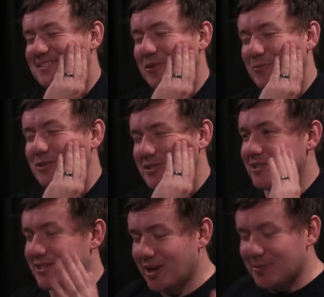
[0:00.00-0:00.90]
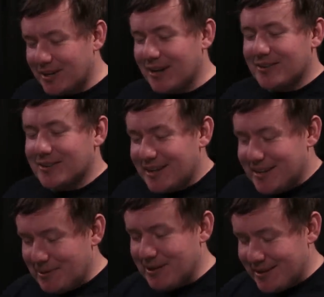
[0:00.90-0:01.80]
So it was just a cardboard cutout. Yes,
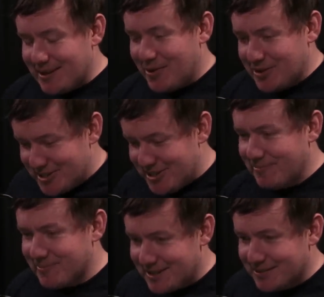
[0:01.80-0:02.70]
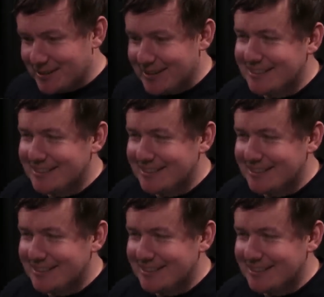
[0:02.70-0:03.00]
literally just, just like somewhere.